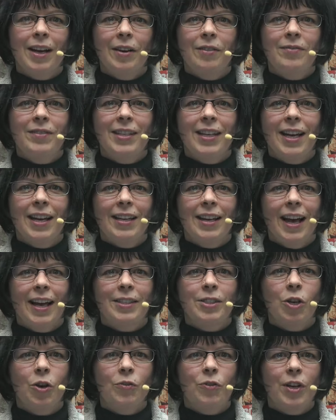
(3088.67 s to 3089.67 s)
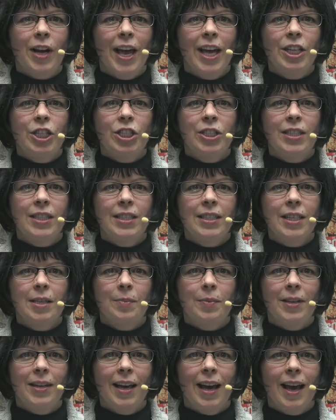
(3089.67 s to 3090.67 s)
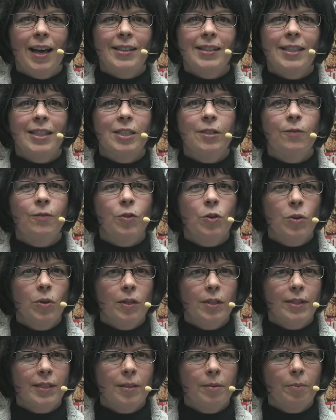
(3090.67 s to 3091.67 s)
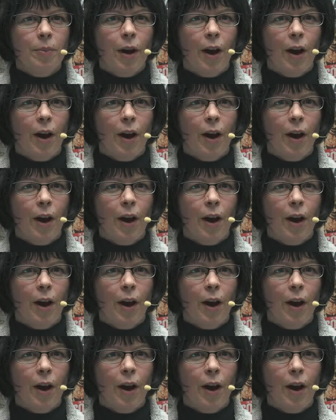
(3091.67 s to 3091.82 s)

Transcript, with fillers: of DNS over HTTPS is fueled in